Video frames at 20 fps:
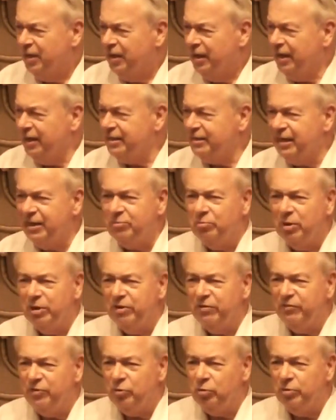And he said,
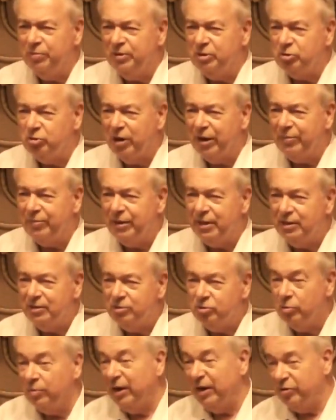one of you will betray me.
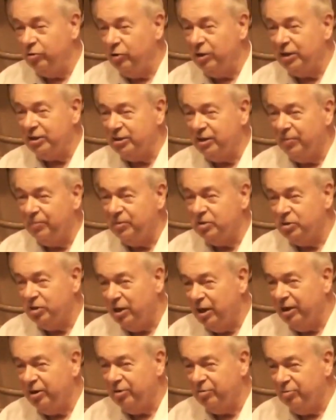So Matthew gets up as
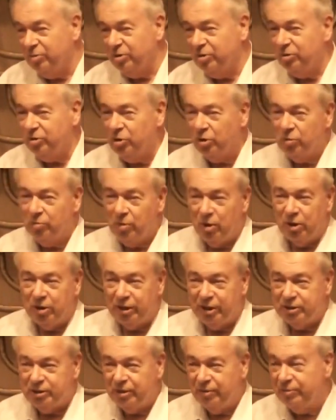an Irish brother. No,
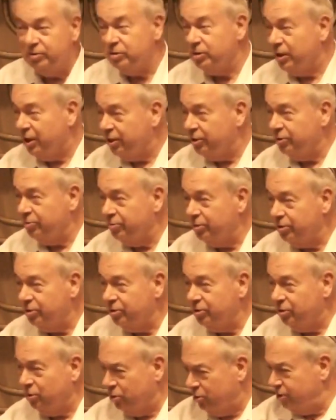Mark gets up as an Irish
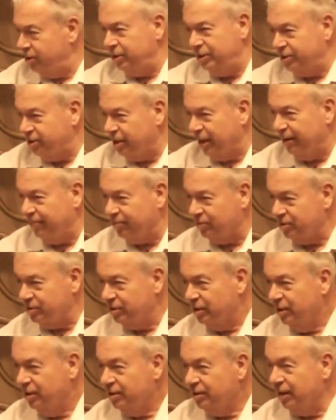brother. All the
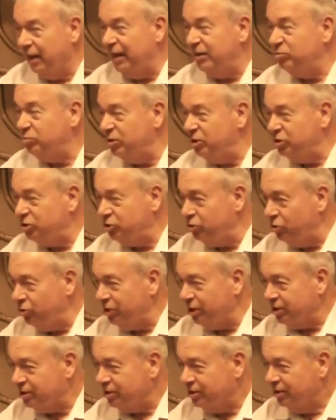disciples. The last one is
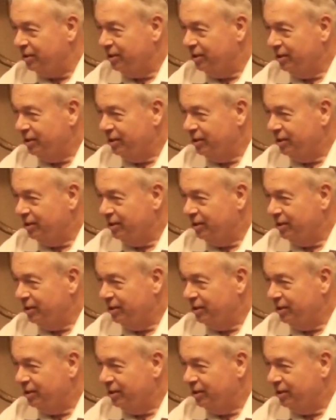Judas.